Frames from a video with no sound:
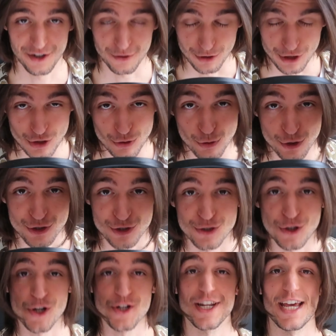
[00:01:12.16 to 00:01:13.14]
Which was
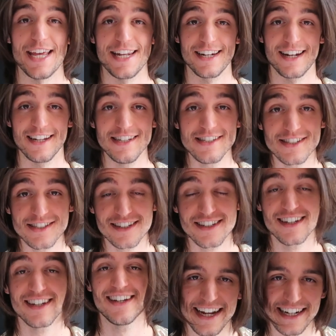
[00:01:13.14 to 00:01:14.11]
not endless.
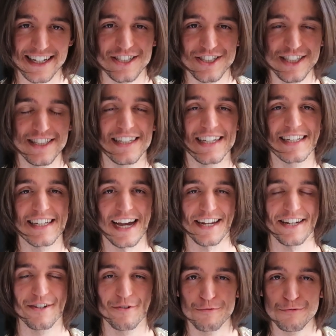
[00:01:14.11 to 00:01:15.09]
I legit
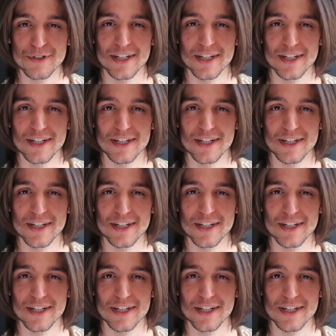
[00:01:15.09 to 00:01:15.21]
kind of